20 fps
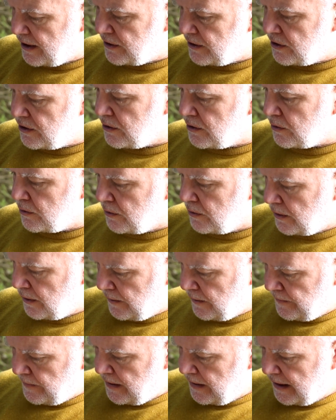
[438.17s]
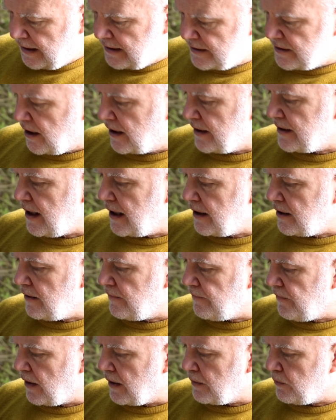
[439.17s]
and do is
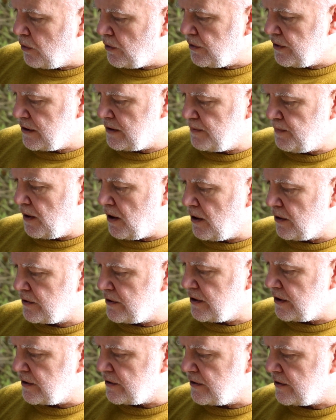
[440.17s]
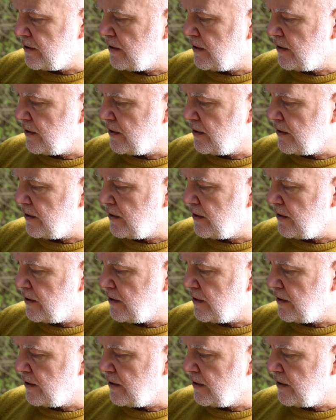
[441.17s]
identify what this plant is